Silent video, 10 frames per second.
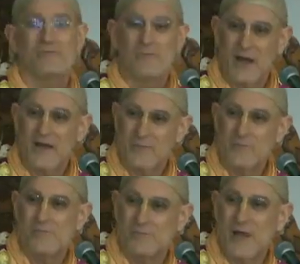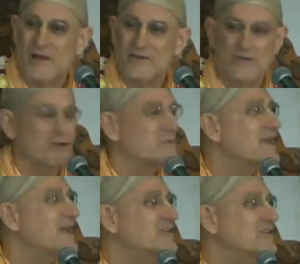by, by
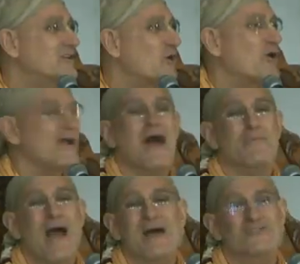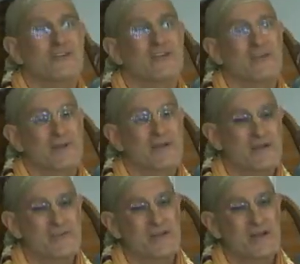determination or haphazardly
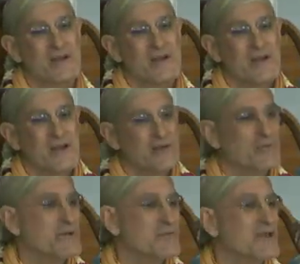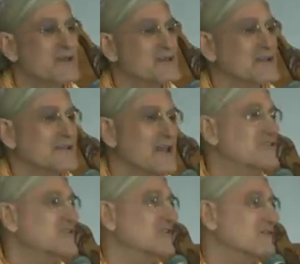because human beings and
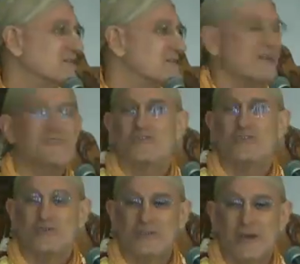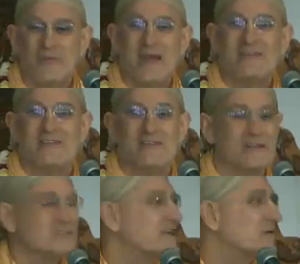nature tend to do some nice
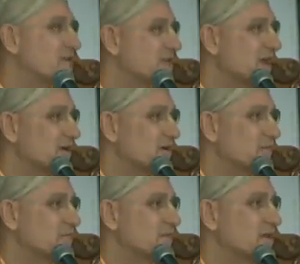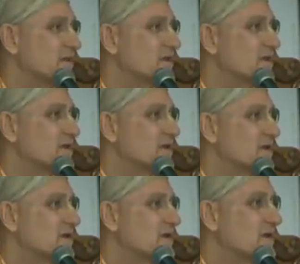things here and there.
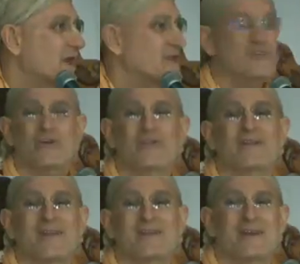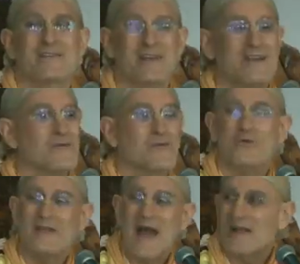And so then they get the
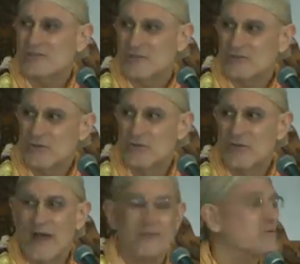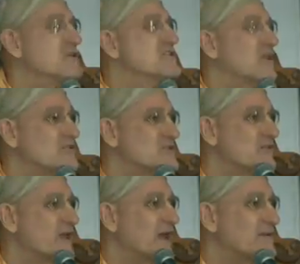reaction to that, the results
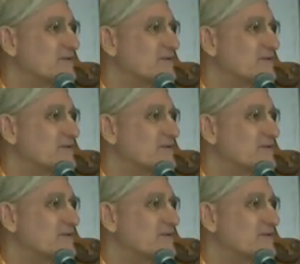of that.